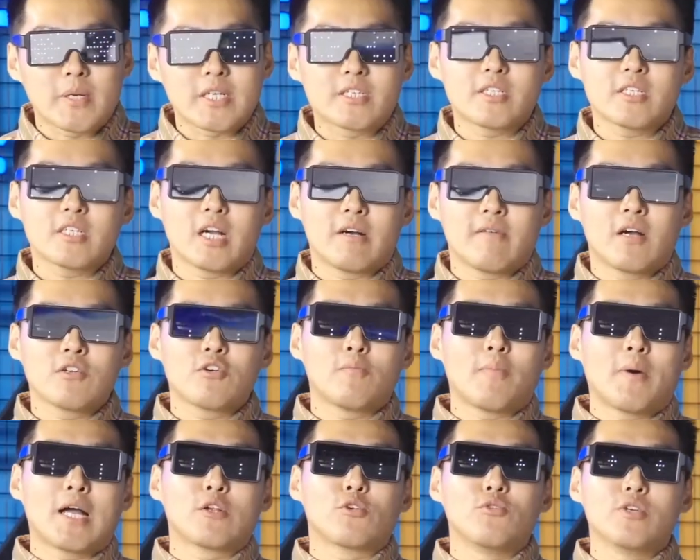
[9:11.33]
but from the
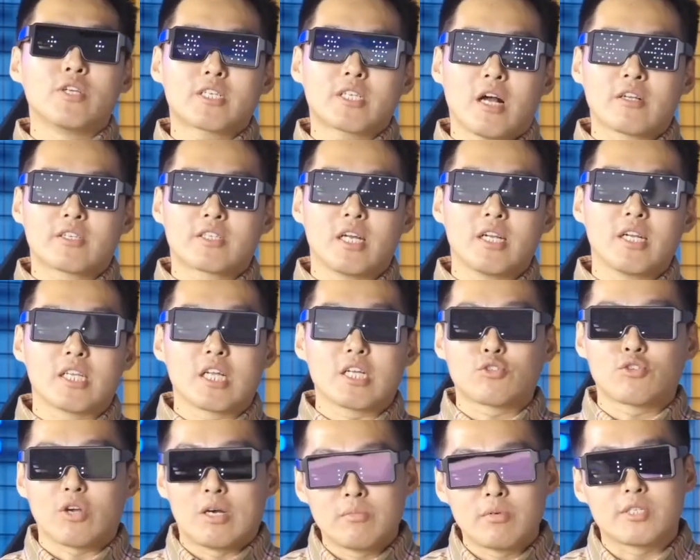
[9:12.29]
power performance
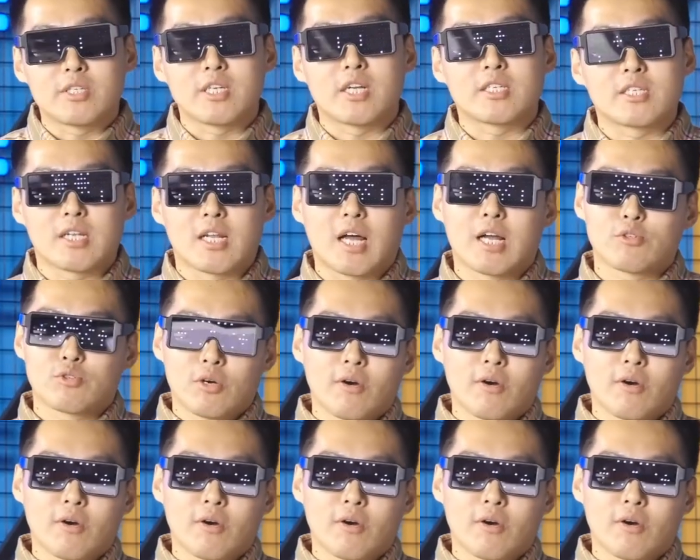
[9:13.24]
point of view,